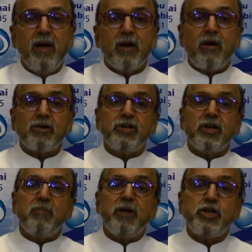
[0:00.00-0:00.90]
Cost
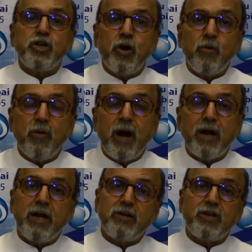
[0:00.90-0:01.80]
income ratio
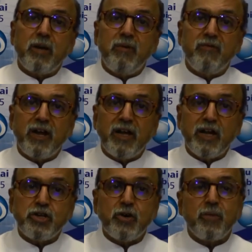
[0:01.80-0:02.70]
and net stable funding
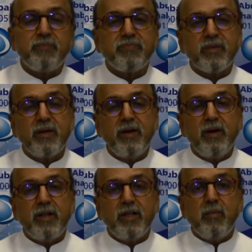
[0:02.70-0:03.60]
ratio.
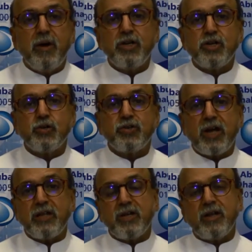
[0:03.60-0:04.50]
The merger should
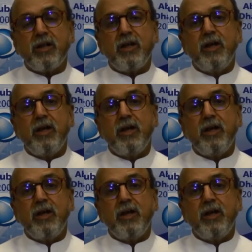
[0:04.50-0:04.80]
strengthen